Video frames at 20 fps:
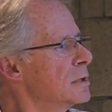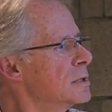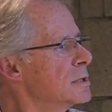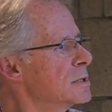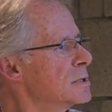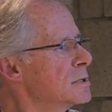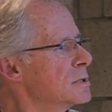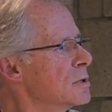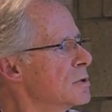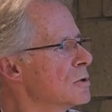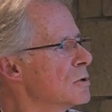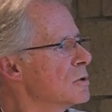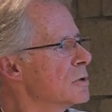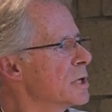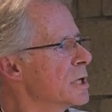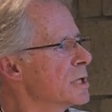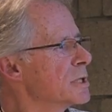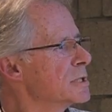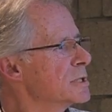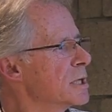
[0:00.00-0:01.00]
So
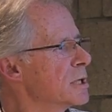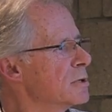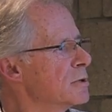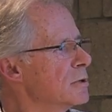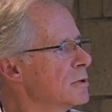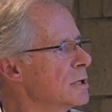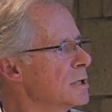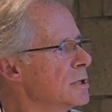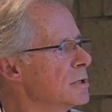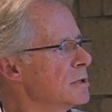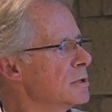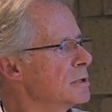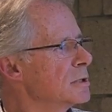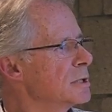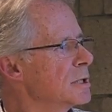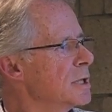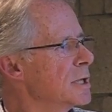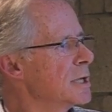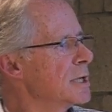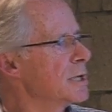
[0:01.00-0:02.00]
I said earlier
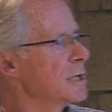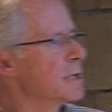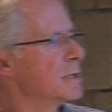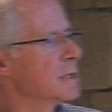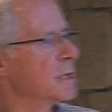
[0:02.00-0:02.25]
today